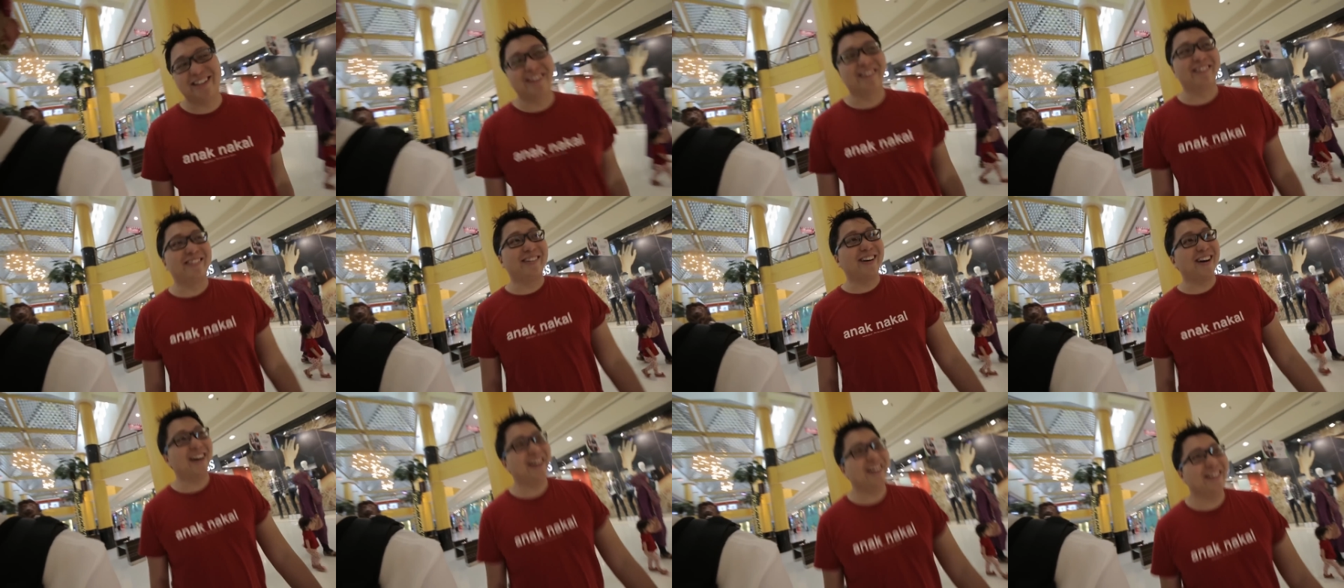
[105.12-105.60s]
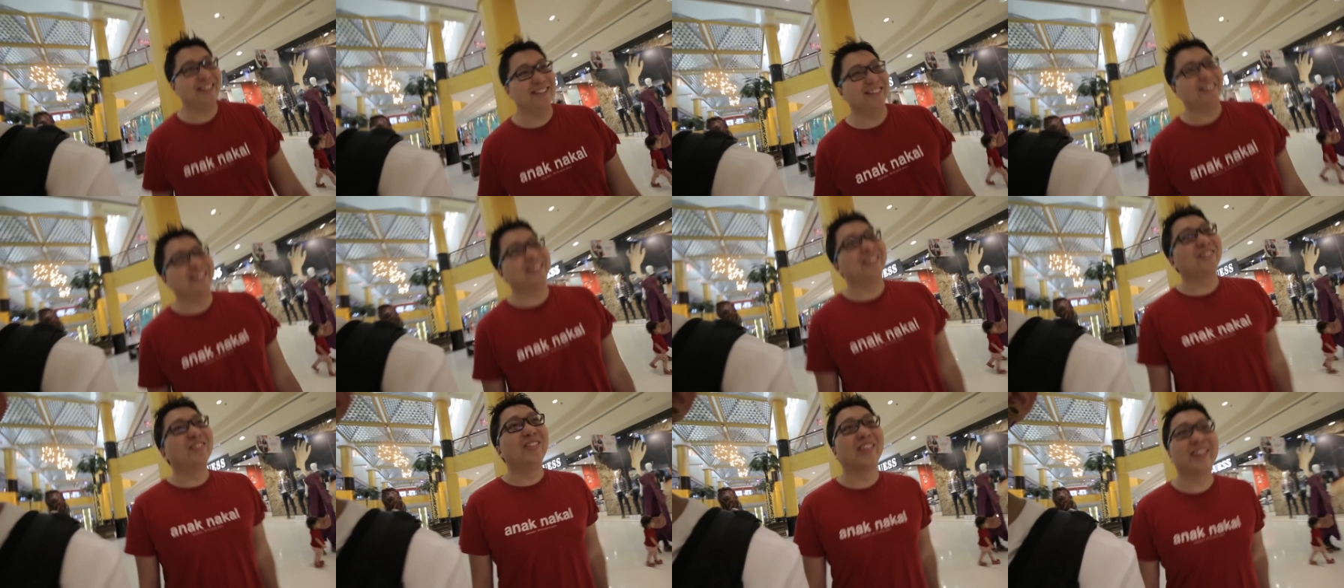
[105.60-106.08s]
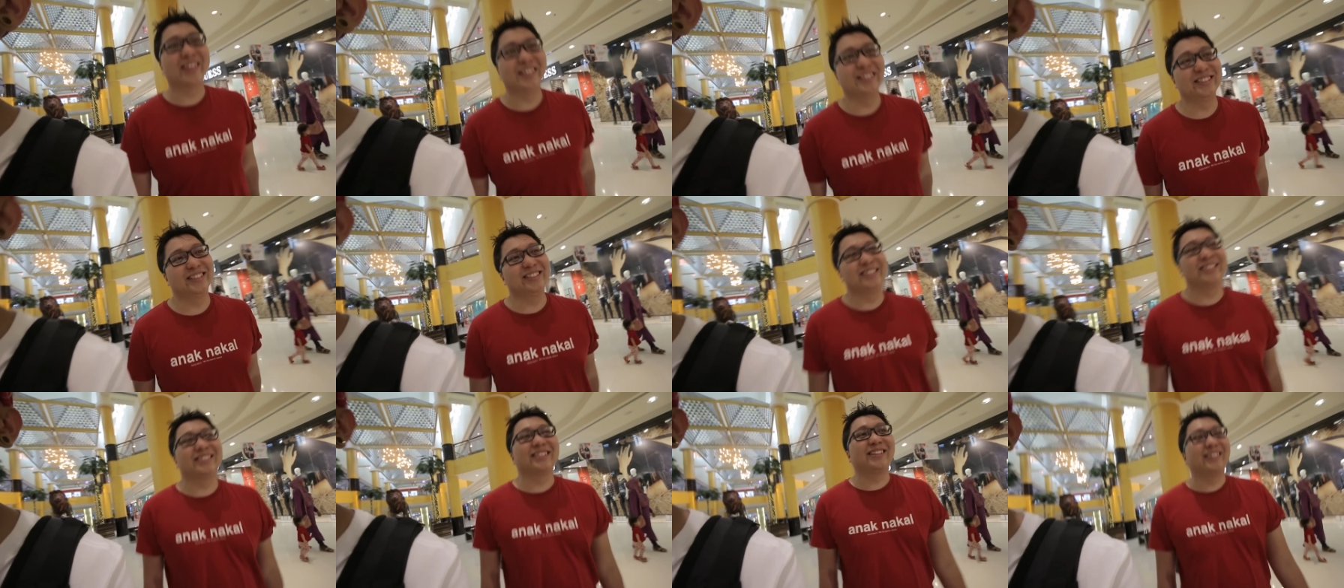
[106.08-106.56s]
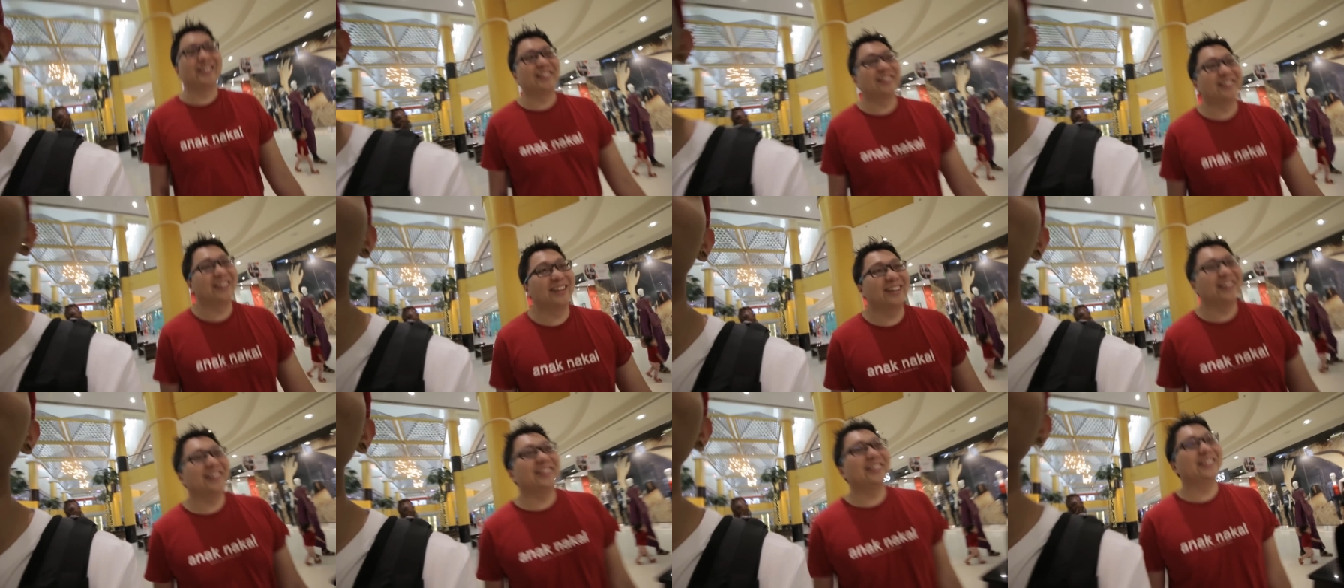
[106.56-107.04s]
are alright, you know, broken Back then,
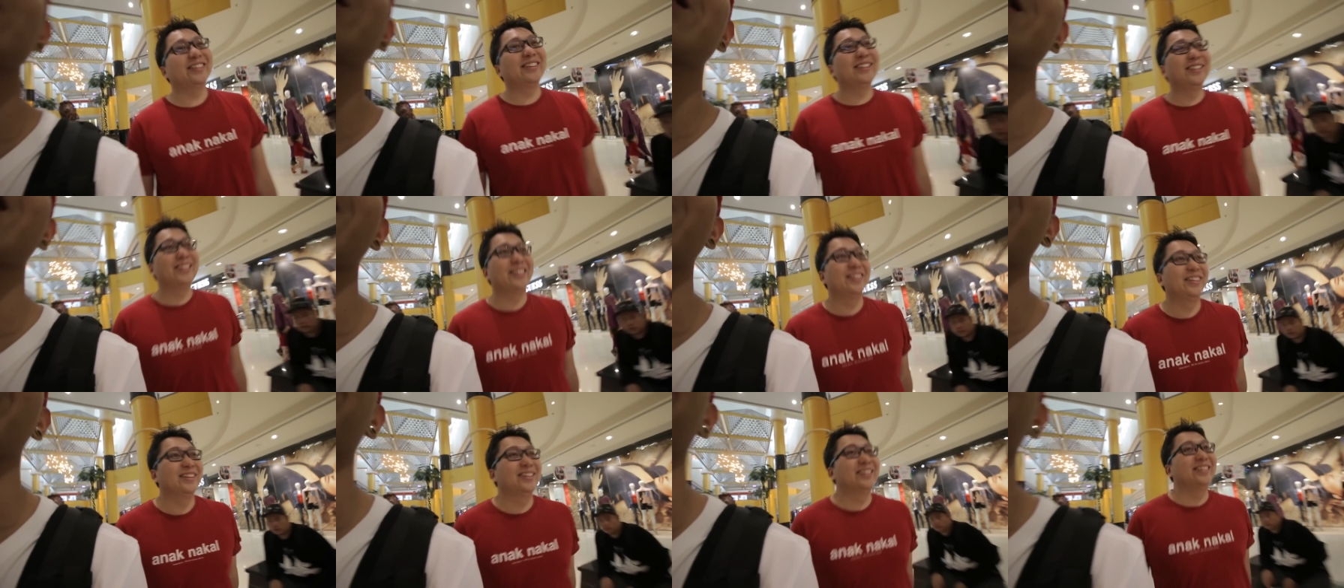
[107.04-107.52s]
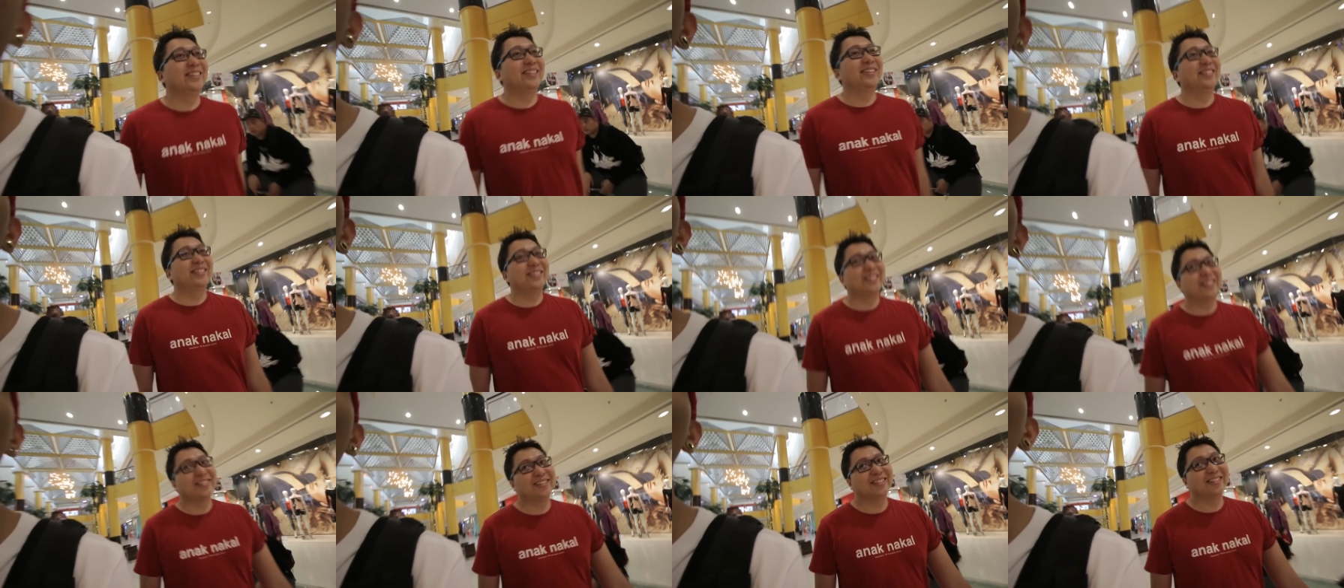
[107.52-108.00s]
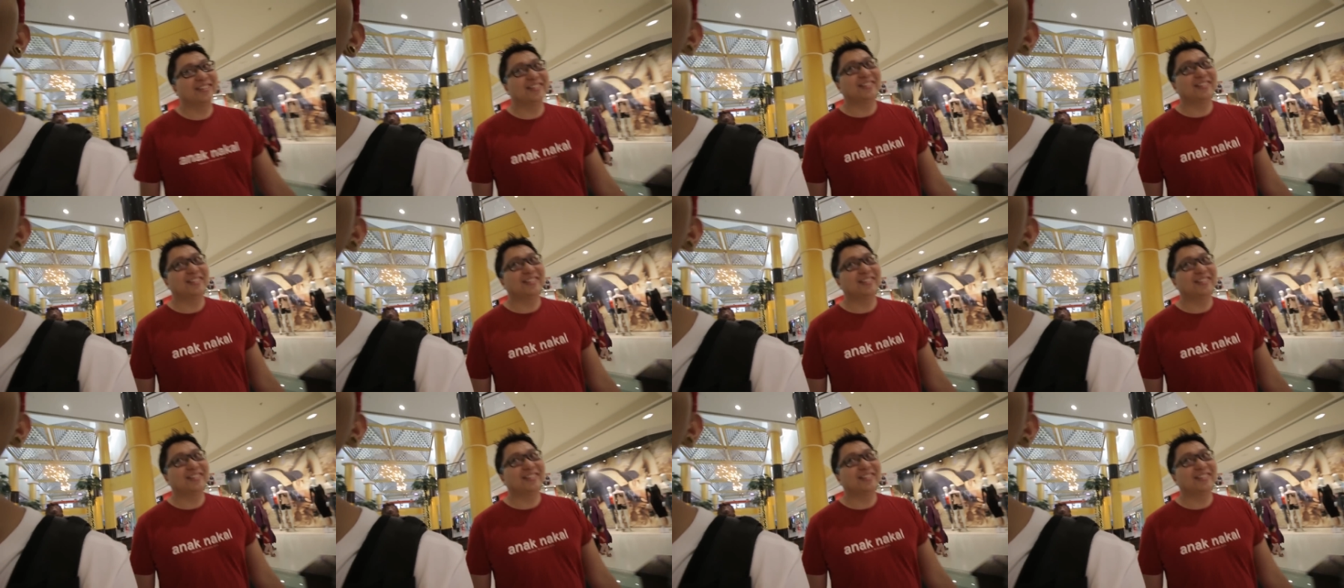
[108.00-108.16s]
torn right. jeans are like for